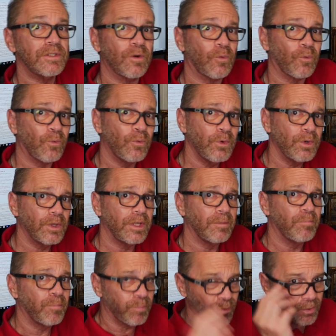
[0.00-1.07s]
a
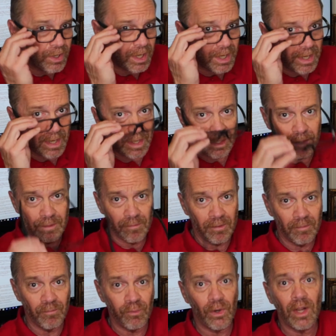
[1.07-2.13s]
really broad
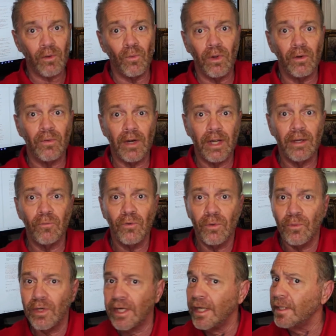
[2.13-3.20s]
one, right?
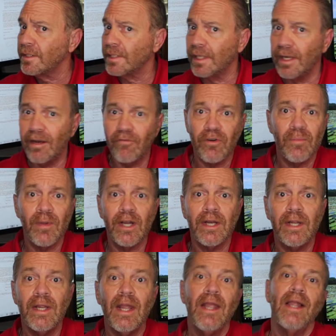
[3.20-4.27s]
We're catching
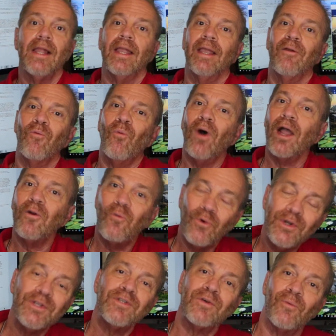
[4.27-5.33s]
everybody, and why
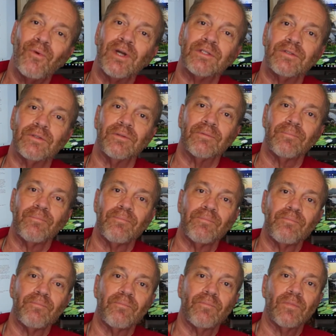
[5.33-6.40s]
wouldn't you want to?
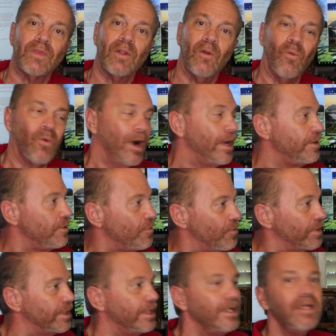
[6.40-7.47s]
Why do you
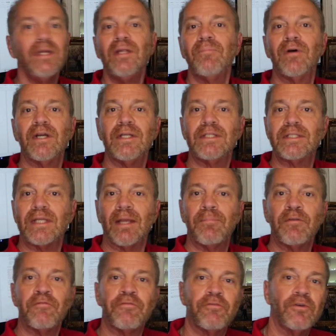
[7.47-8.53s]
want anybody
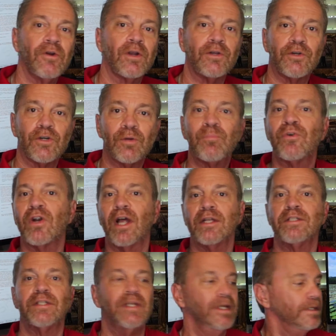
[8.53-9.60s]
stepping foot on your
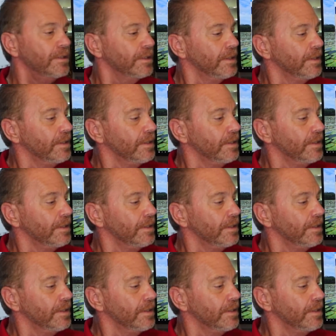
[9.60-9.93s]
project